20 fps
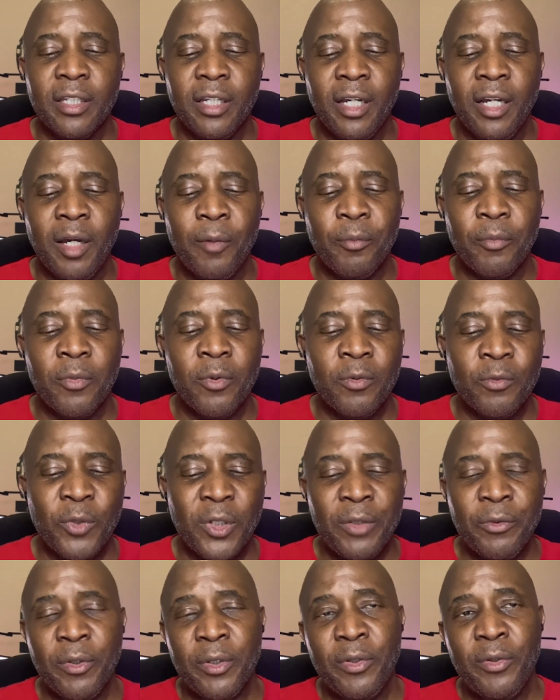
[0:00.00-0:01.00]

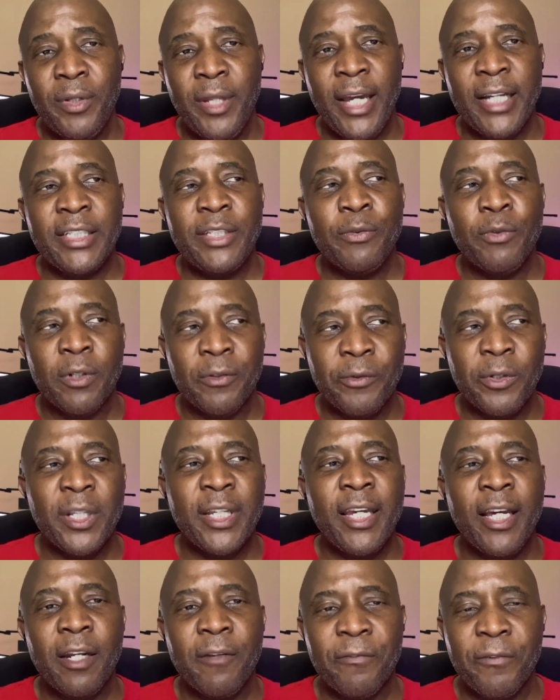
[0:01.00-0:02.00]
What do you want to do next? You want to
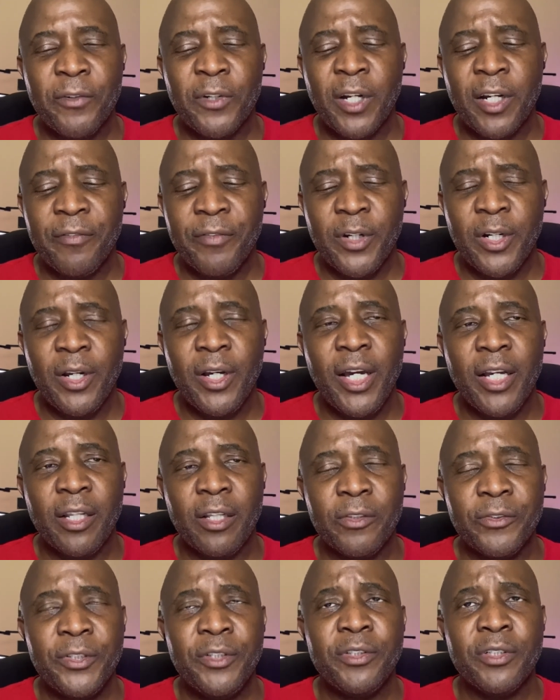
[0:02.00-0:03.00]
really kind of figure out
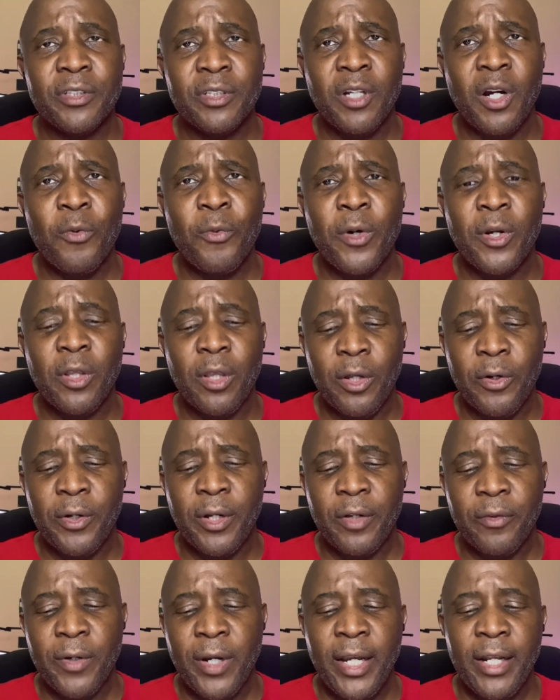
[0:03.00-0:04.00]
how to use the software and
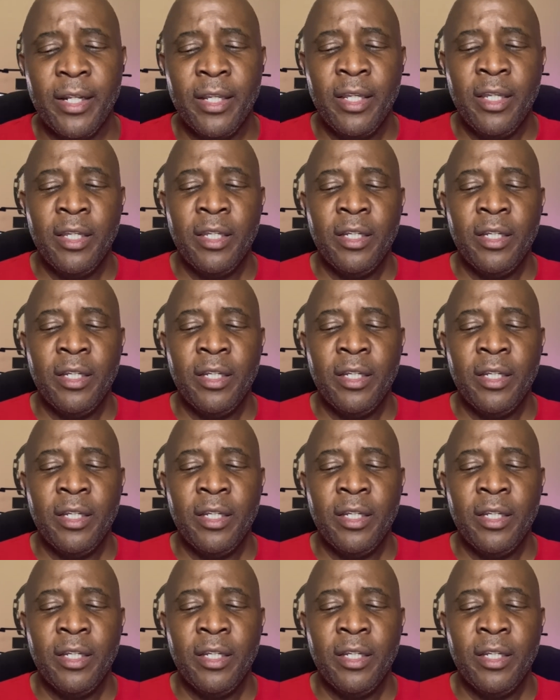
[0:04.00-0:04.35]
learn it, right?